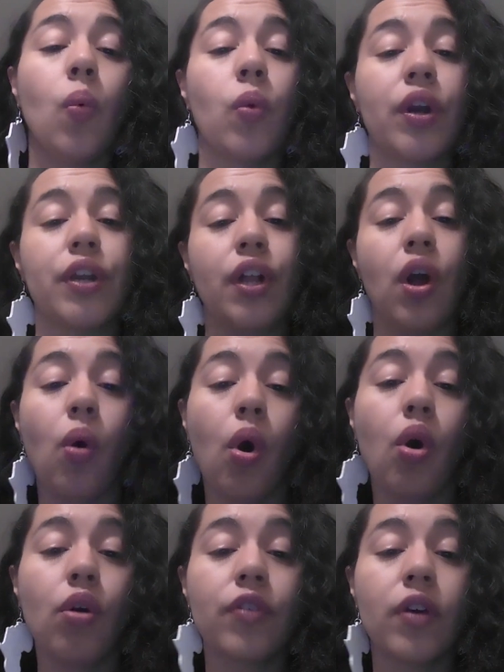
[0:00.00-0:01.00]
We're going to go
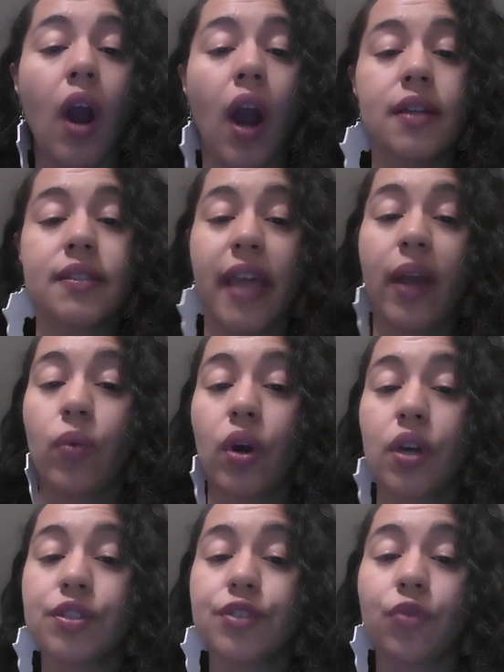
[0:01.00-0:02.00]
over our sight
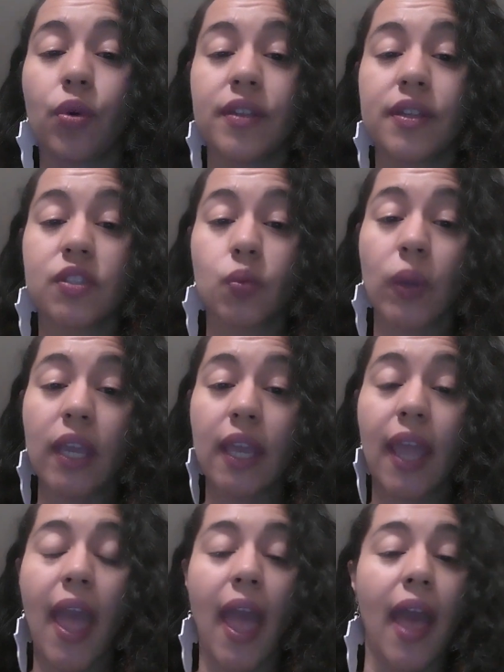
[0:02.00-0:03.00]
words for this week,